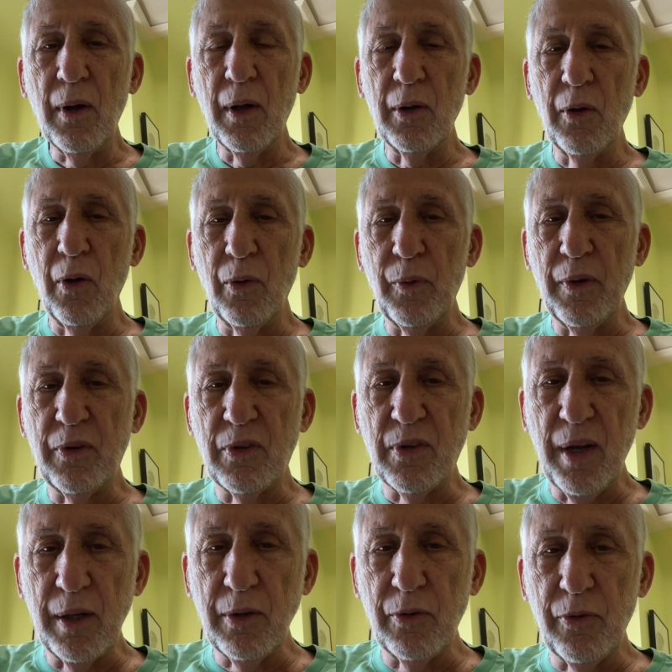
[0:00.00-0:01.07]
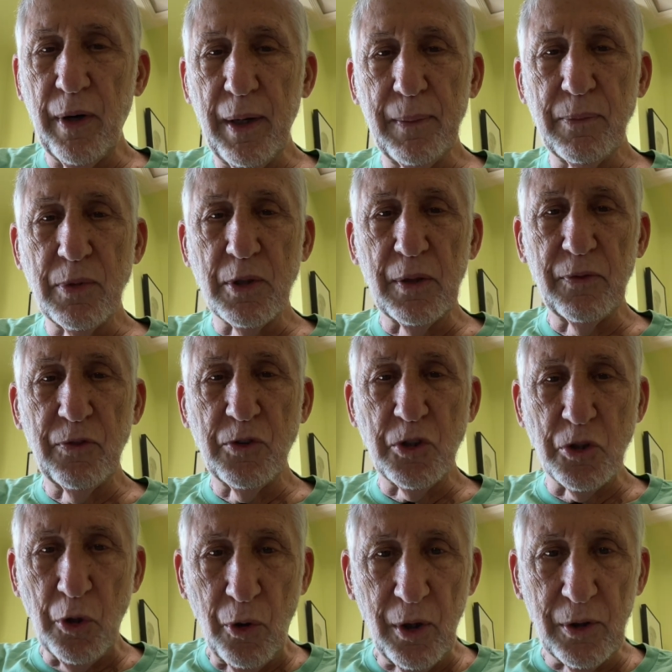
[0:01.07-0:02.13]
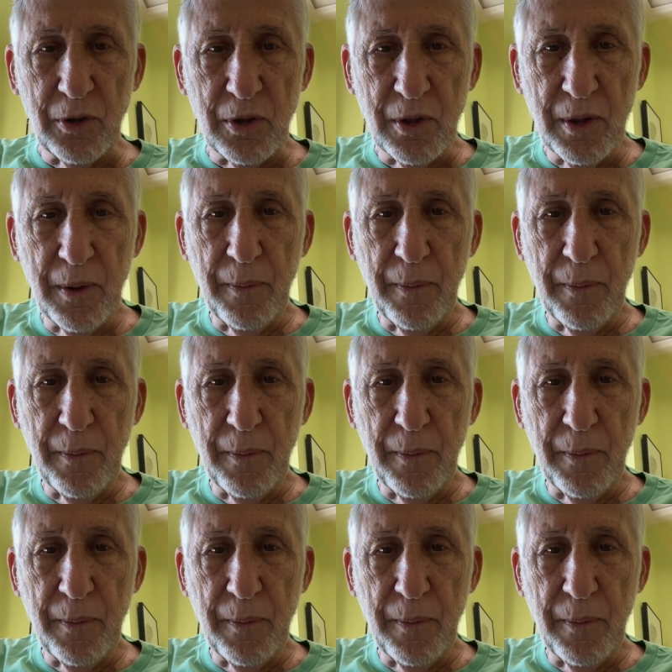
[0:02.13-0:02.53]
along with 10 grams of salt